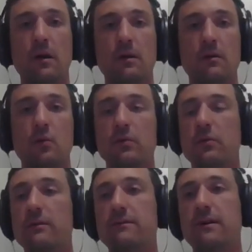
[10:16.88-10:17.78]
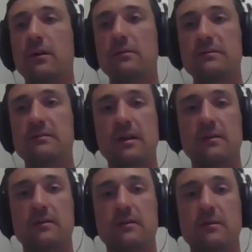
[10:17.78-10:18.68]
And what we have found is
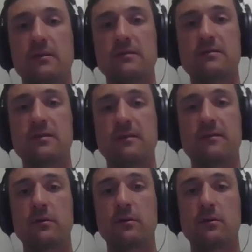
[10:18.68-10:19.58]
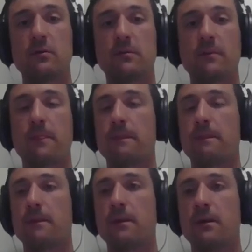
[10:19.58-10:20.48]
that several
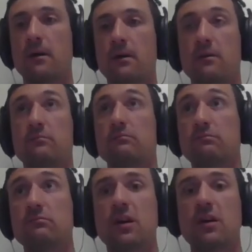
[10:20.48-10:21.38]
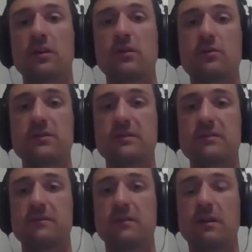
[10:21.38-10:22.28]

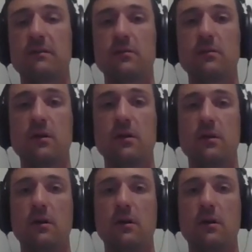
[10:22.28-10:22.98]
characteristics of the level